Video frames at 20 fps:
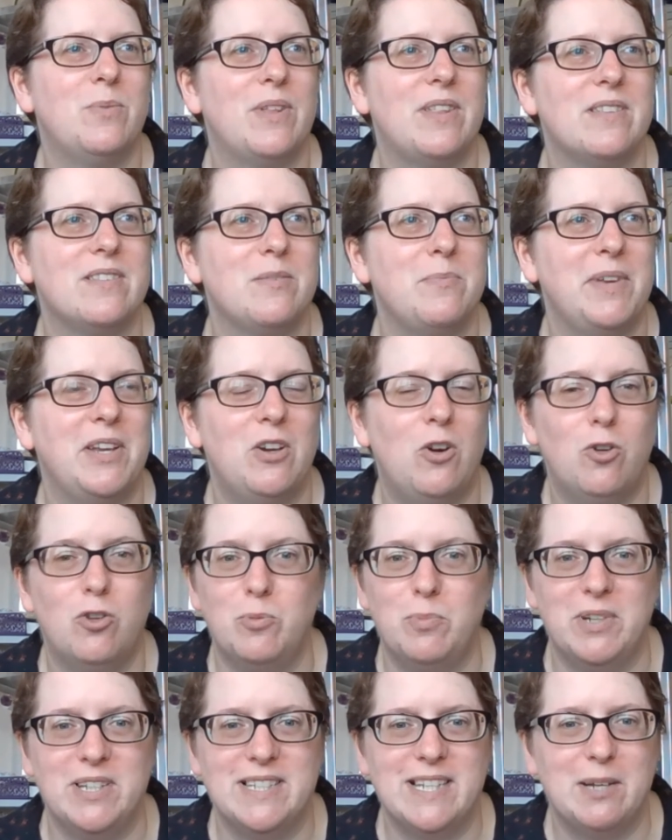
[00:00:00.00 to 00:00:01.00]
whether something
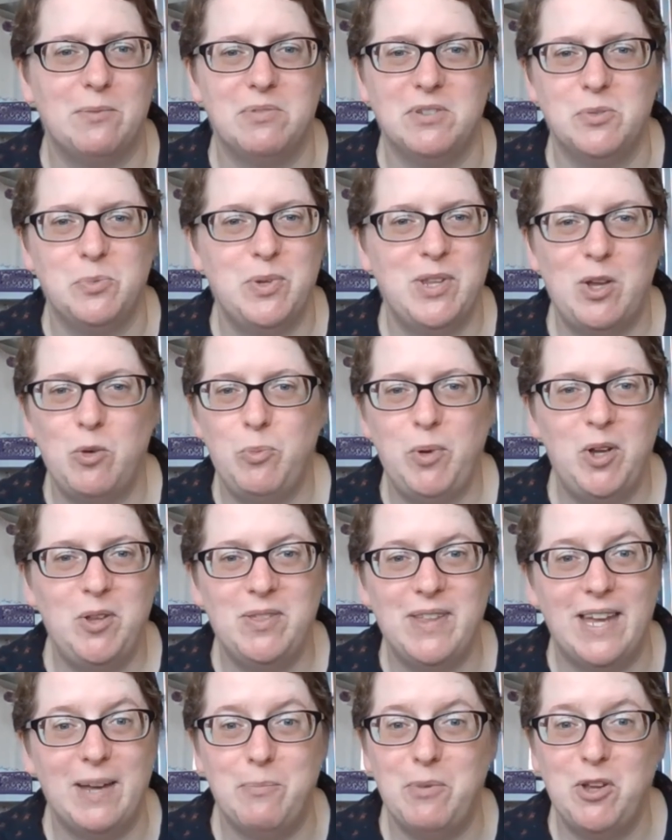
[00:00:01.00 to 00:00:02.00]
horrible had happened, but they were
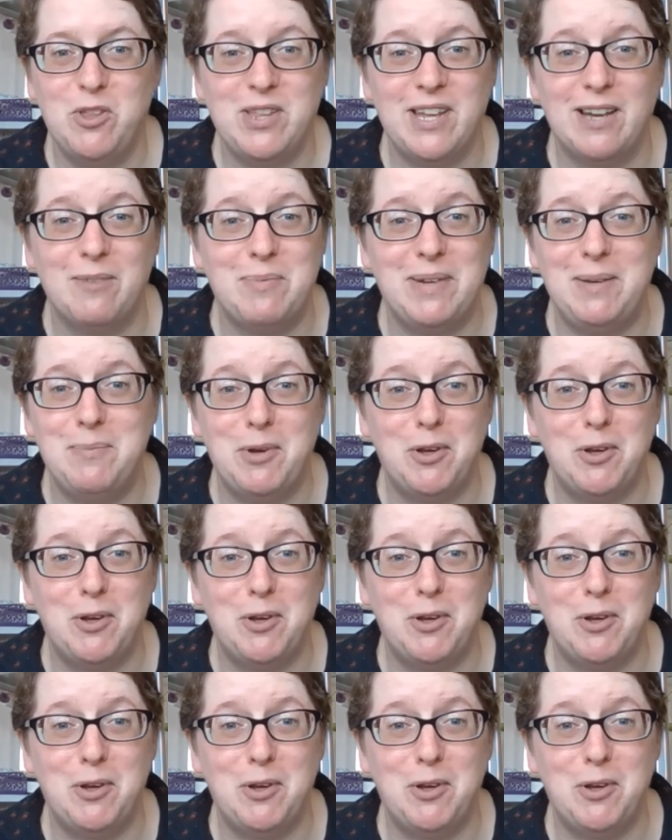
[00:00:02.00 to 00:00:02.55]
both there, both happy,